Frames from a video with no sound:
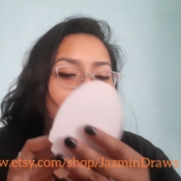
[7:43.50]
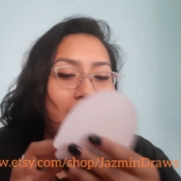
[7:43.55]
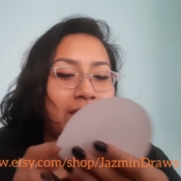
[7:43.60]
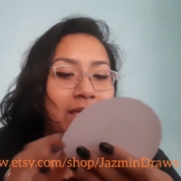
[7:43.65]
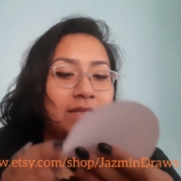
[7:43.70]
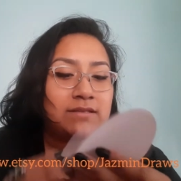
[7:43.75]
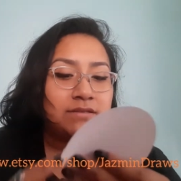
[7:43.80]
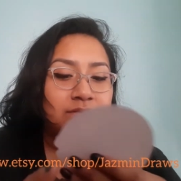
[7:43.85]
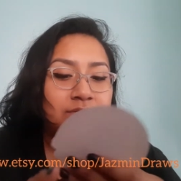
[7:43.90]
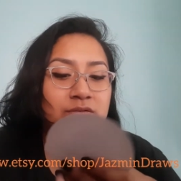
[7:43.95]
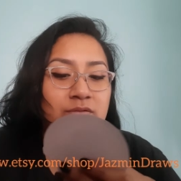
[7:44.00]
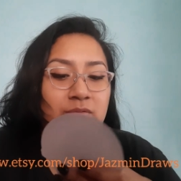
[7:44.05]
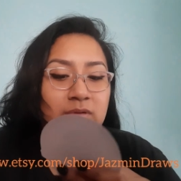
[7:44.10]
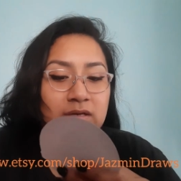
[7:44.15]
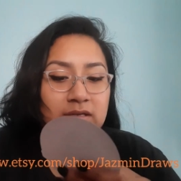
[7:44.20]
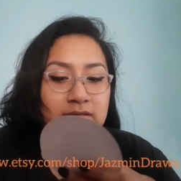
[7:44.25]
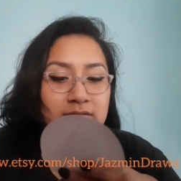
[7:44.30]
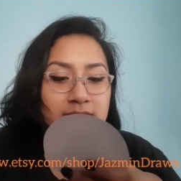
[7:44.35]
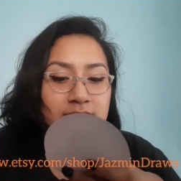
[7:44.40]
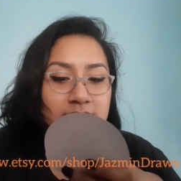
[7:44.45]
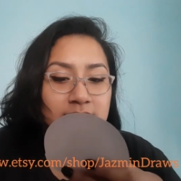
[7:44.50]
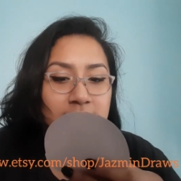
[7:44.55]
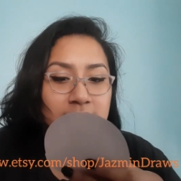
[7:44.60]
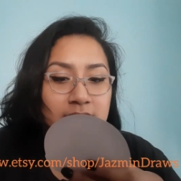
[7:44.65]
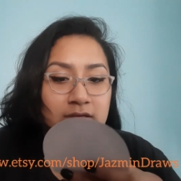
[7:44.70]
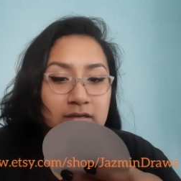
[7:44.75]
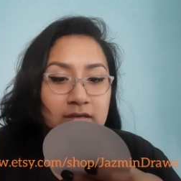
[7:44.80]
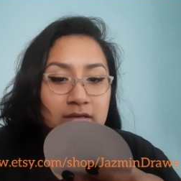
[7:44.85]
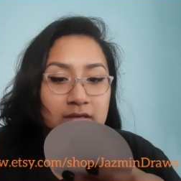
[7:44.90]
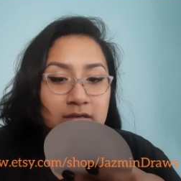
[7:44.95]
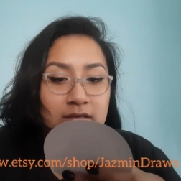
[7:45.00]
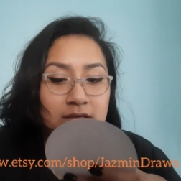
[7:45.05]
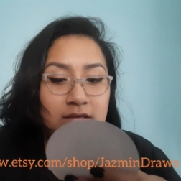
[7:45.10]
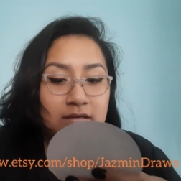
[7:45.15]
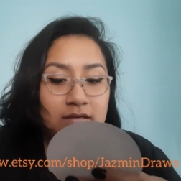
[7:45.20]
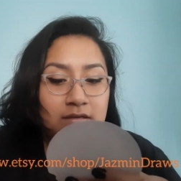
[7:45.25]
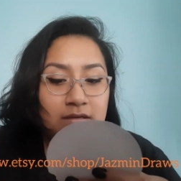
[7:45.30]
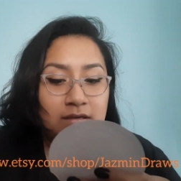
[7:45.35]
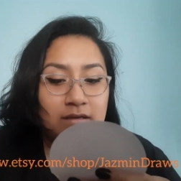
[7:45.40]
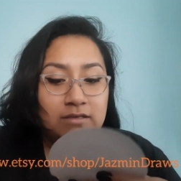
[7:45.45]
I had to do one.
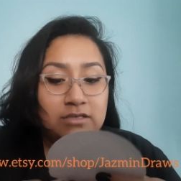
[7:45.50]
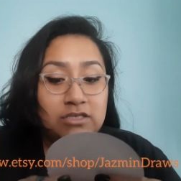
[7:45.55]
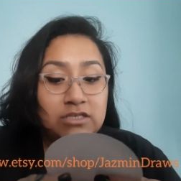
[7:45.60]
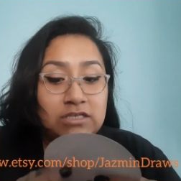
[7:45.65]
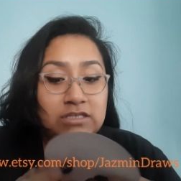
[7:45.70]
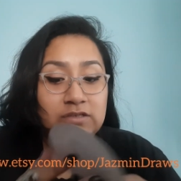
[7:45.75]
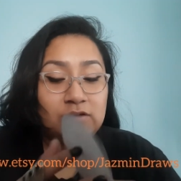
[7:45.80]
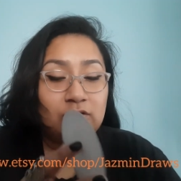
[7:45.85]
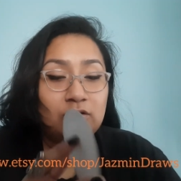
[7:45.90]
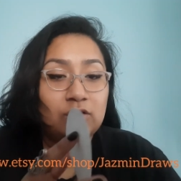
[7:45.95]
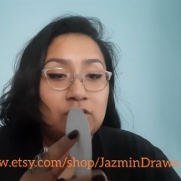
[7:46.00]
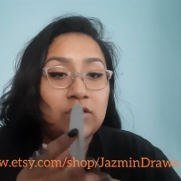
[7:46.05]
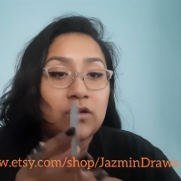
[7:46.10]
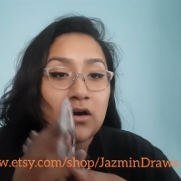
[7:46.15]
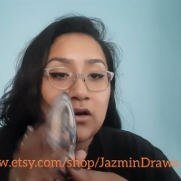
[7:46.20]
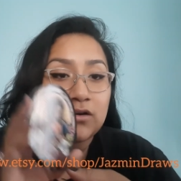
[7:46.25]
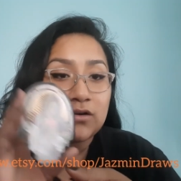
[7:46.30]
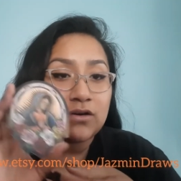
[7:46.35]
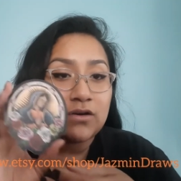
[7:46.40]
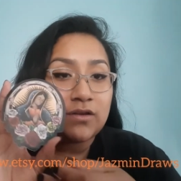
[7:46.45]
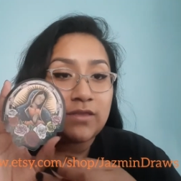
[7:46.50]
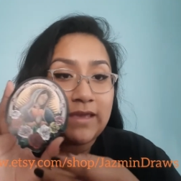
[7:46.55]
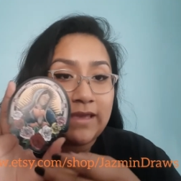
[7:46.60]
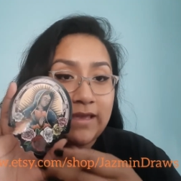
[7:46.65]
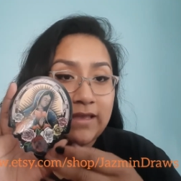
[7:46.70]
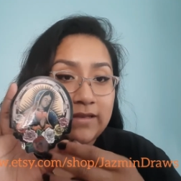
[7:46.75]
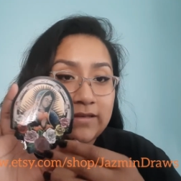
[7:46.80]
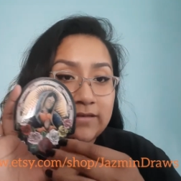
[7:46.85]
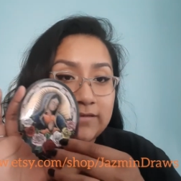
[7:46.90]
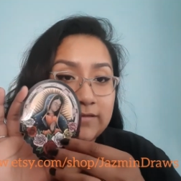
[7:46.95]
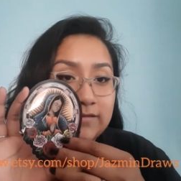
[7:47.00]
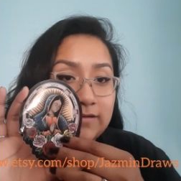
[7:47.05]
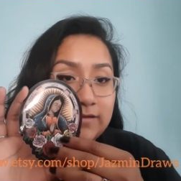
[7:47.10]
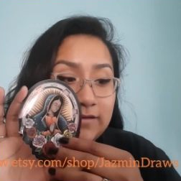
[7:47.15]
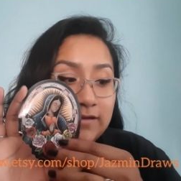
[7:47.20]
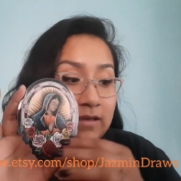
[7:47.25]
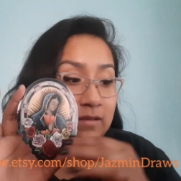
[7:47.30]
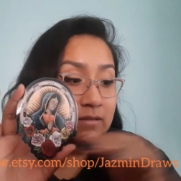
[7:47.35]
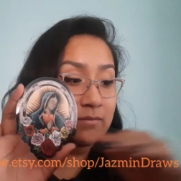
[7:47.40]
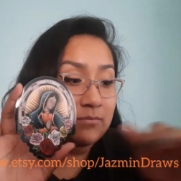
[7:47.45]
She took longer than
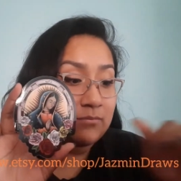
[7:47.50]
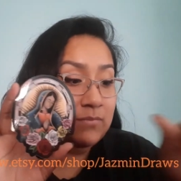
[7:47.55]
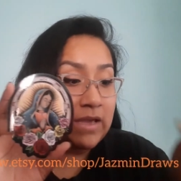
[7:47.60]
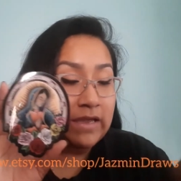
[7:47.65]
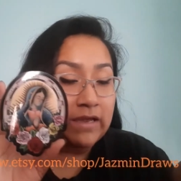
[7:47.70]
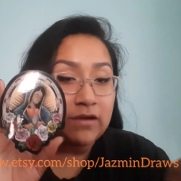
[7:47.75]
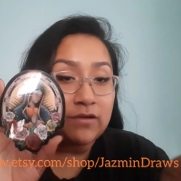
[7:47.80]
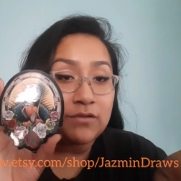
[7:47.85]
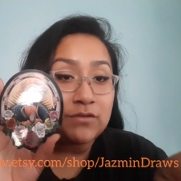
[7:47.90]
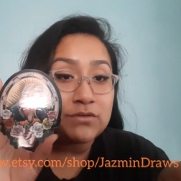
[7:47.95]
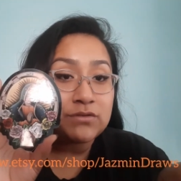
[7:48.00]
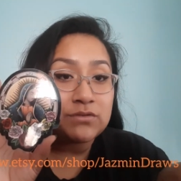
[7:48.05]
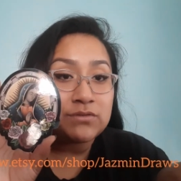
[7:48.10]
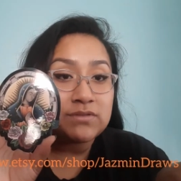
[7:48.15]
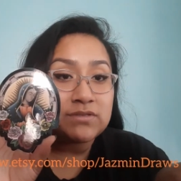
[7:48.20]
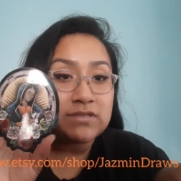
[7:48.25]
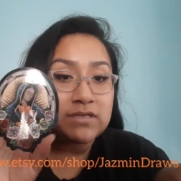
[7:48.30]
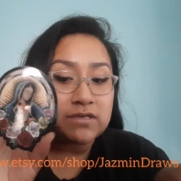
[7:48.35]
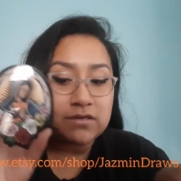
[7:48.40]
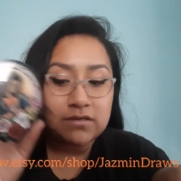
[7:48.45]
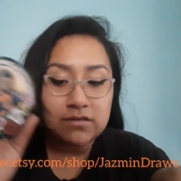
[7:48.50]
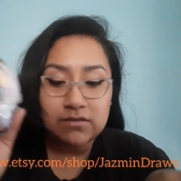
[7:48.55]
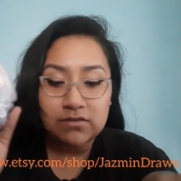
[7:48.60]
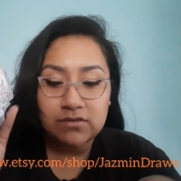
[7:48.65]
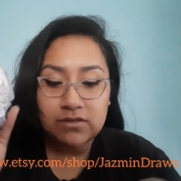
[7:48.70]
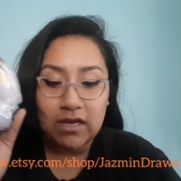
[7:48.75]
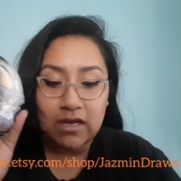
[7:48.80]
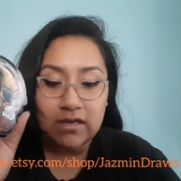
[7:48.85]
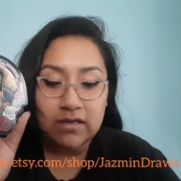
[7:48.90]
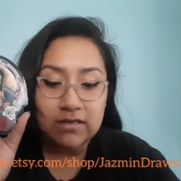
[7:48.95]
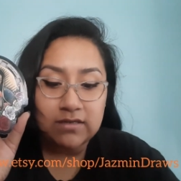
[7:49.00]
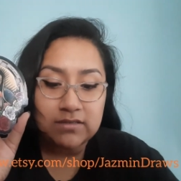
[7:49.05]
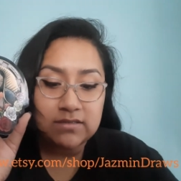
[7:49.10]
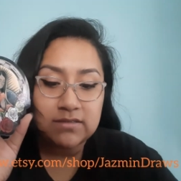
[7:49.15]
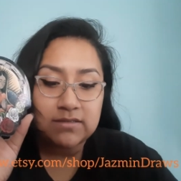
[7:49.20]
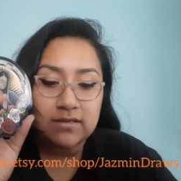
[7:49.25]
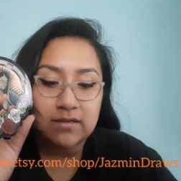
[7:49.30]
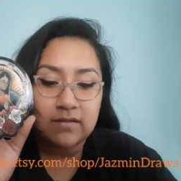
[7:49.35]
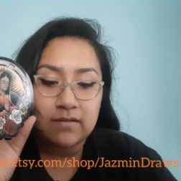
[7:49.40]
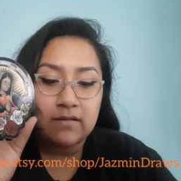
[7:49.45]
my other two stickers. And this
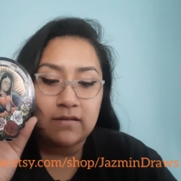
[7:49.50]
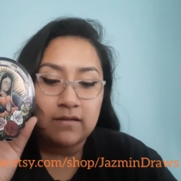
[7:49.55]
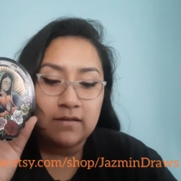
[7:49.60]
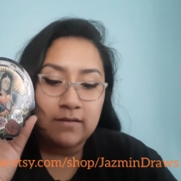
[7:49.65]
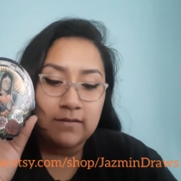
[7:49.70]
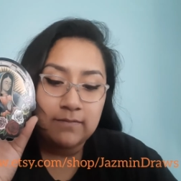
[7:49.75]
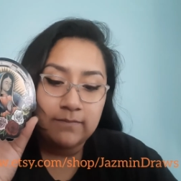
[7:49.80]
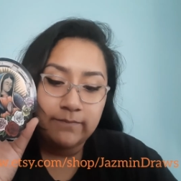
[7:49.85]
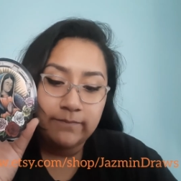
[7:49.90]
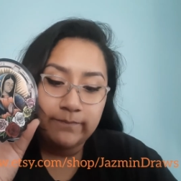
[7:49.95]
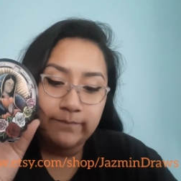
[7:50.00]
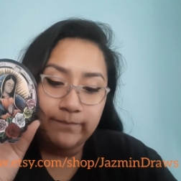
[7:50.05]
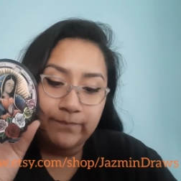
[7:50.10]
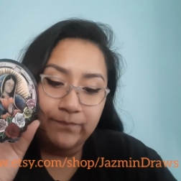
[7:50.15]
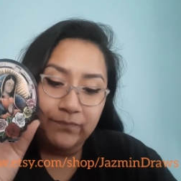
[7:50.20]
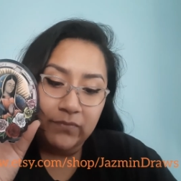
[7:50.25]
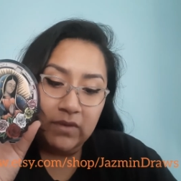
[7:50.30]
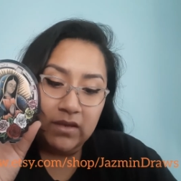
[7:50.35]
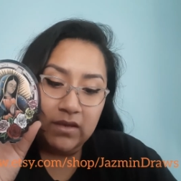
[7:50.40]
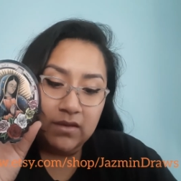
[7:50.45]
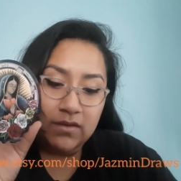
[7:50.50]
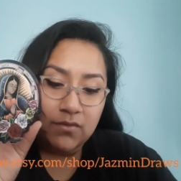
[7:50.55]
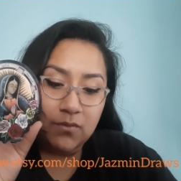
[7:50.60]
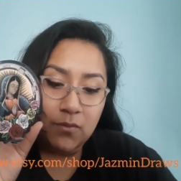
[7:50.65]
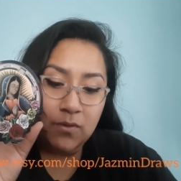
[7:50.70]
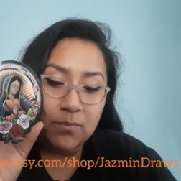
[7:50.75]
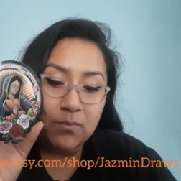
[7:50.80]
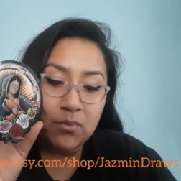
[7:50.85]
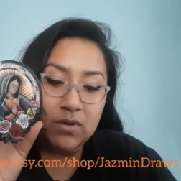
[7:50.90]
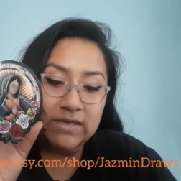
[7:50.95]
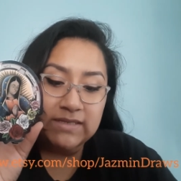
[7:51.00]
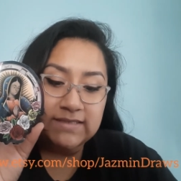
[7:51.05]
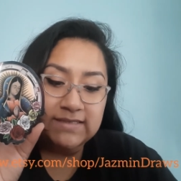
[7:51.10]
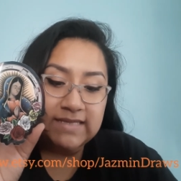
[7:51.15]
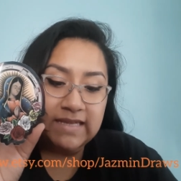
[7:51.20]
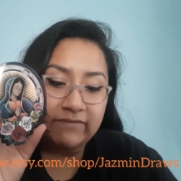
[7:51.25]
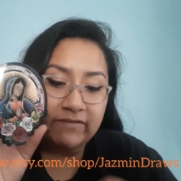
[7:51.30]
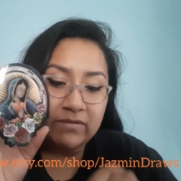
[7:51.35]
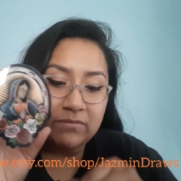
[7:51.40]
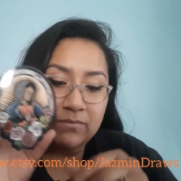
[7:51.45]
is a
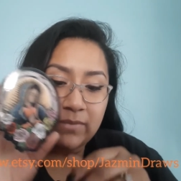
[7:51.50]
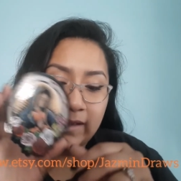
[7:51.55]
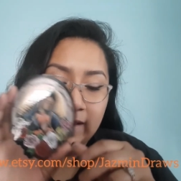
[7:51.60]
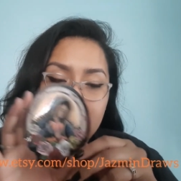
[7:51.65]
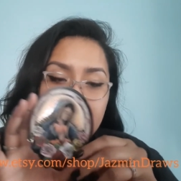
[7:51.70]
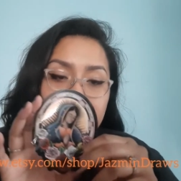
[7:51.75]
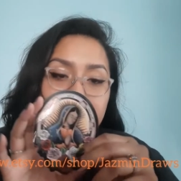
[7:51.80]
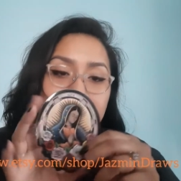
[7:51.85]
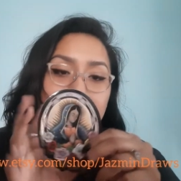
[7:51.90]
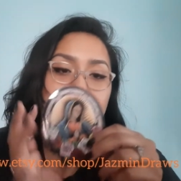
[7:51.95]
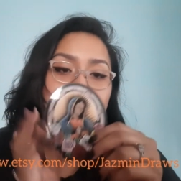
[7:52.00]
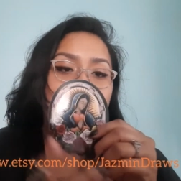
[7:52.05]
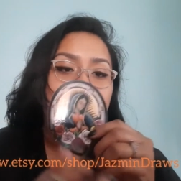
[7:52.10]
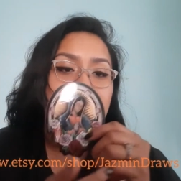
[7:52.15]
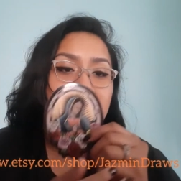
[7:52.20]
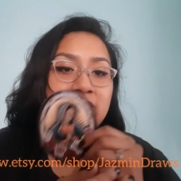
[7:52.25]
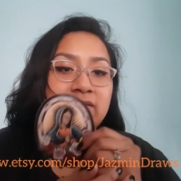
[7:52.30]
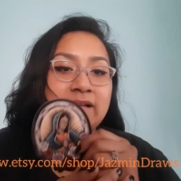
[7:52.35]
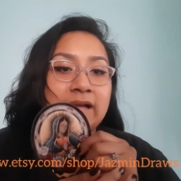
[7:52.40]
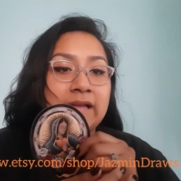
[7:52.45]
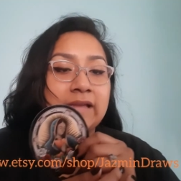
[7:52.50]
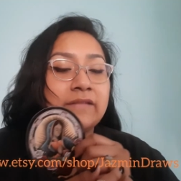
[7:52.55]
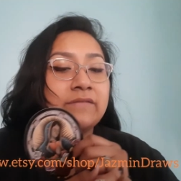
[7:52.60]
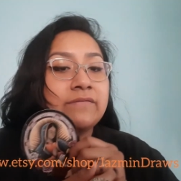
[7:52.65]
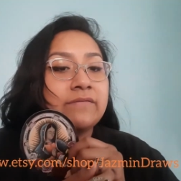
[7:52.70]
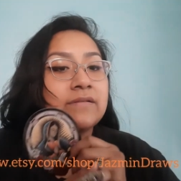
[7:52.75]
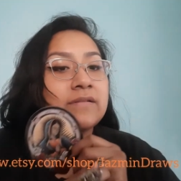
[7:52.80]
3.7 by 4.5.